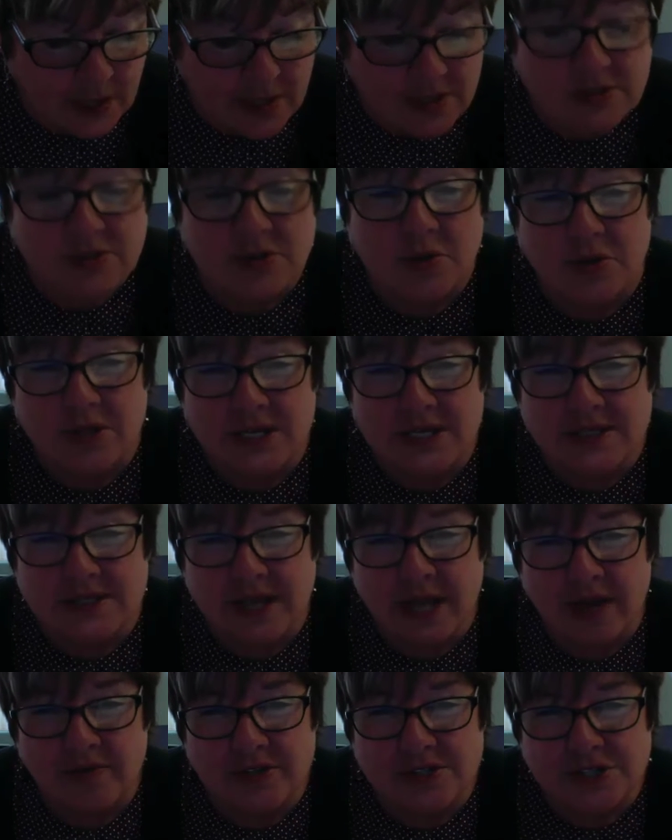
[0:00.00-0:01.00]
So these
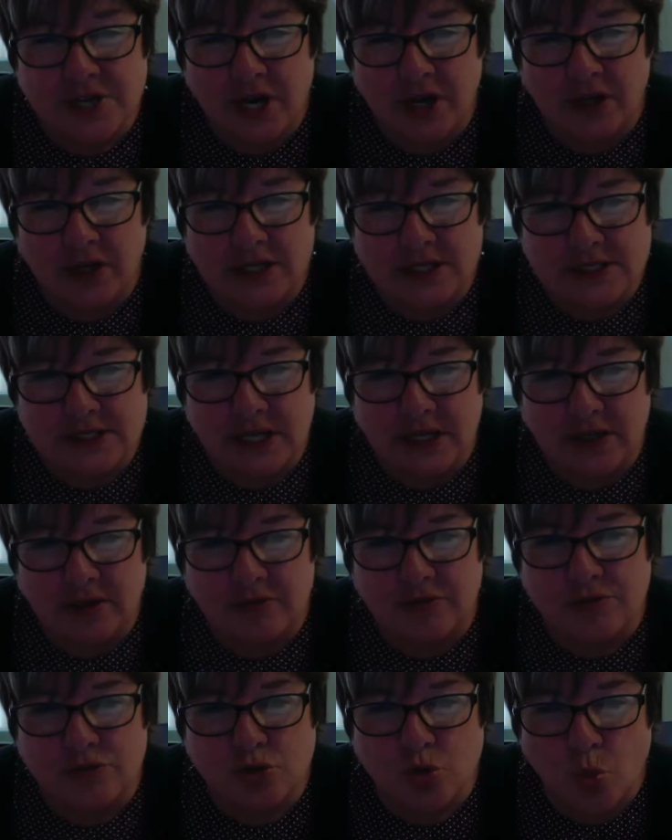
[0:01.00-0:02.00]
have a target date
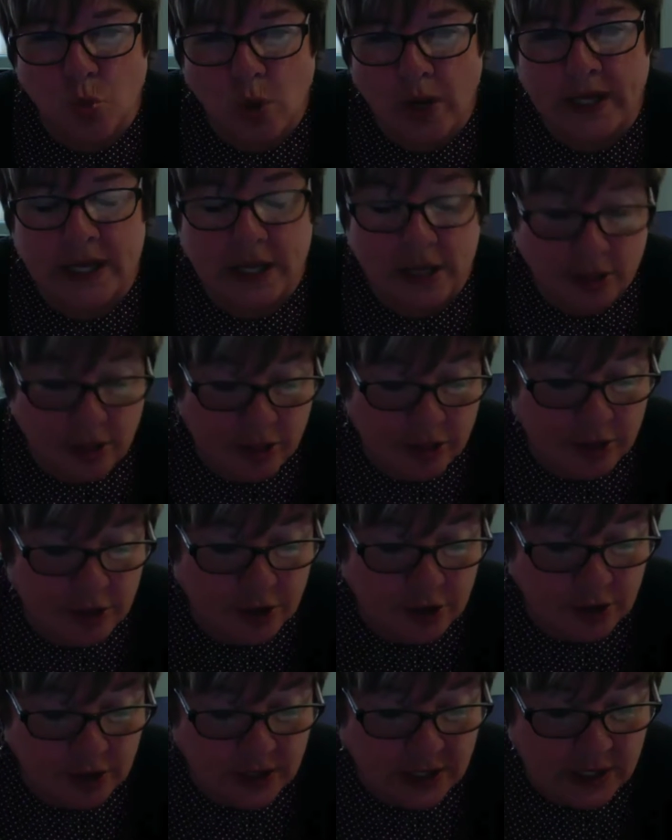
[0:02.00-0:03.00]
of
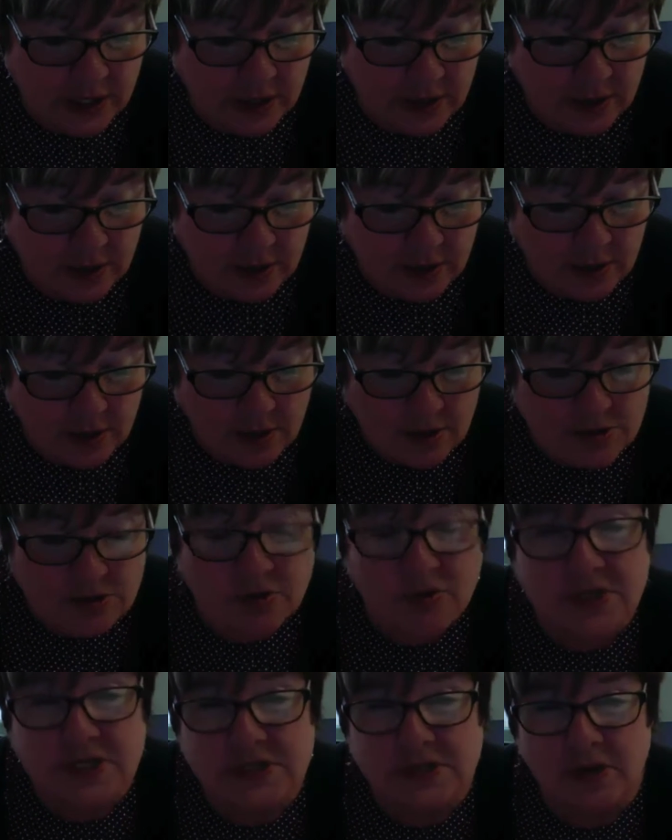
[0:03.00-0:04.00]
2030. So
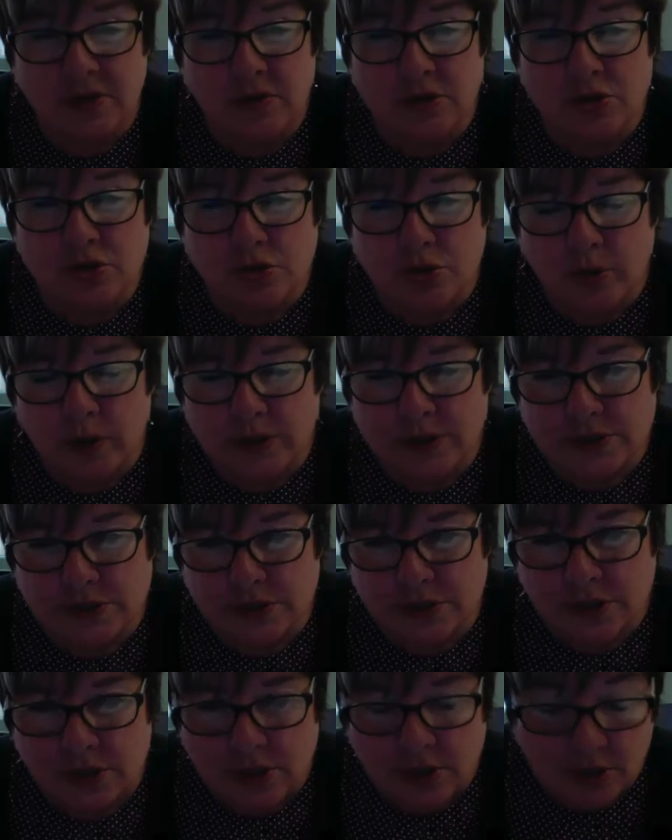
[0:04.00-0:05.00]
these are the
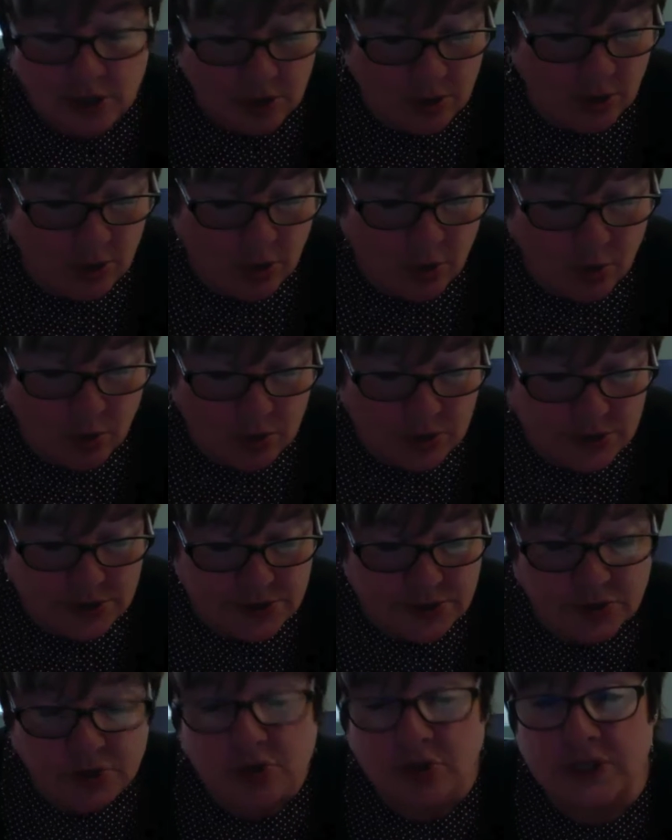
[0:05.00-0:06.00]
newest goals,
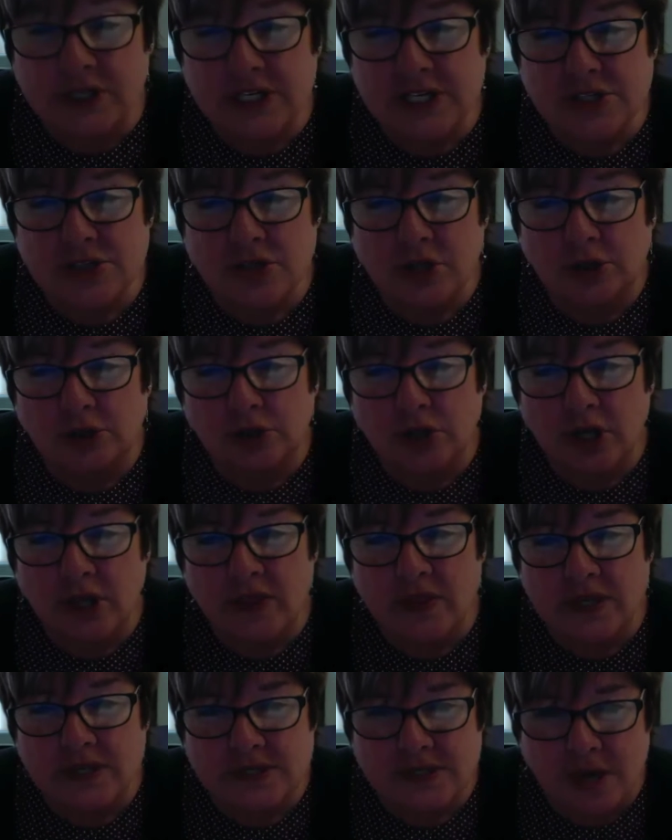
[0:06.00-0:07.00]
so you'll need to look
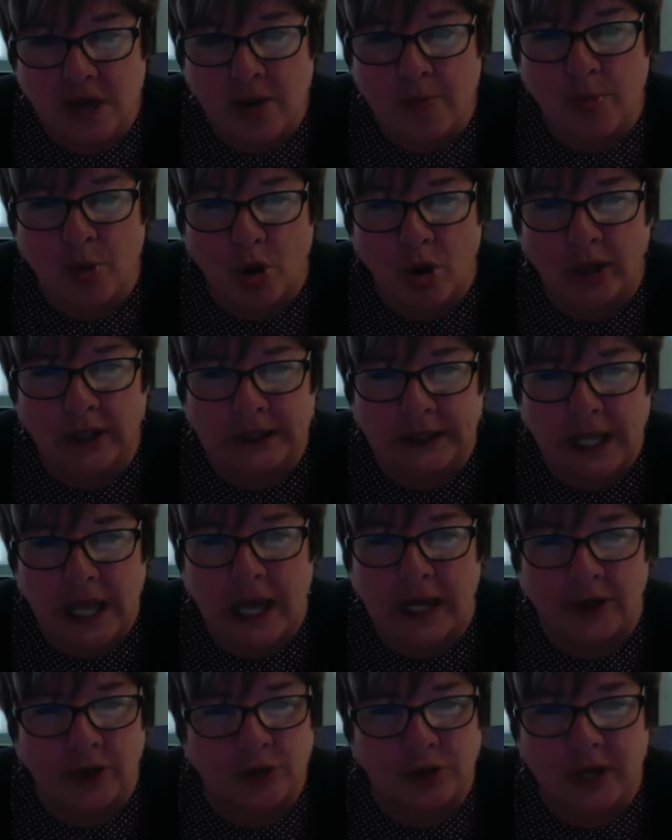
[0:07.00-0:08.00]
these up
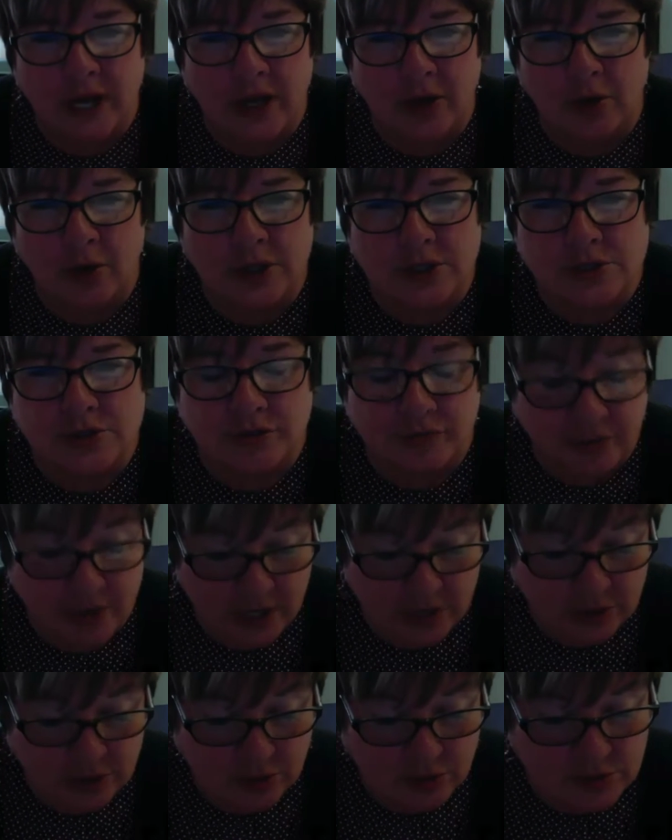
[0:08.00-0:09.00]
online. You're not going to
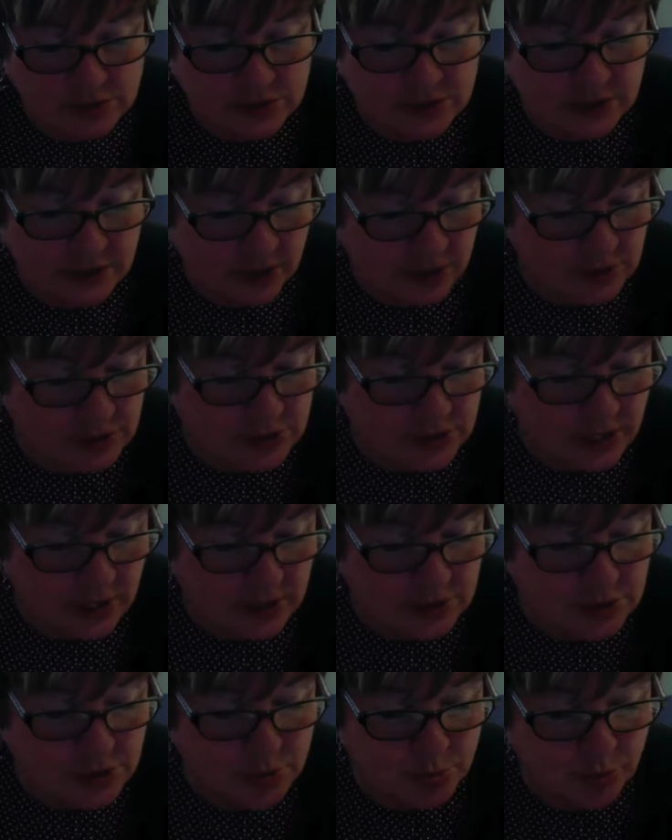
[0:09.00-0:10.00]
find those in our
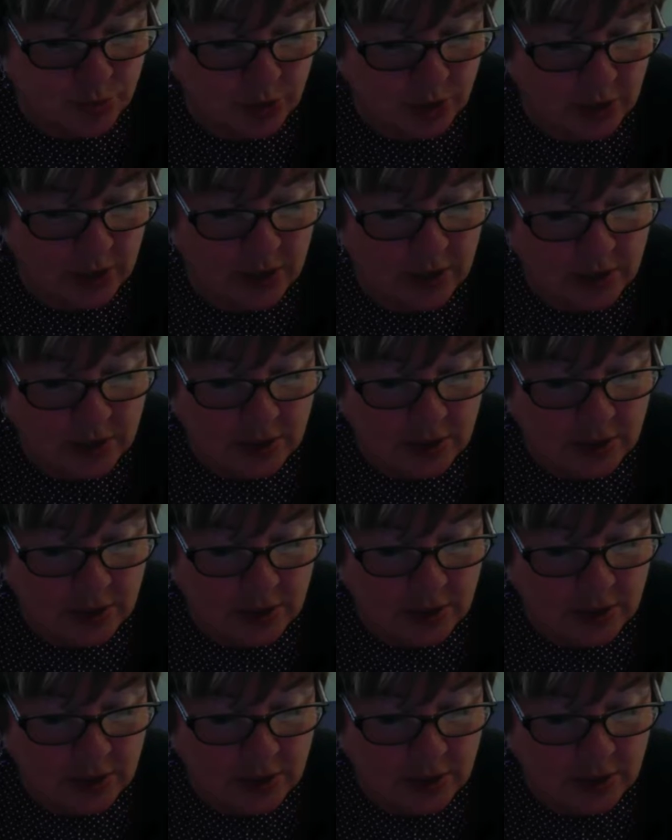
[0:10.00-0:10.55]
textbook.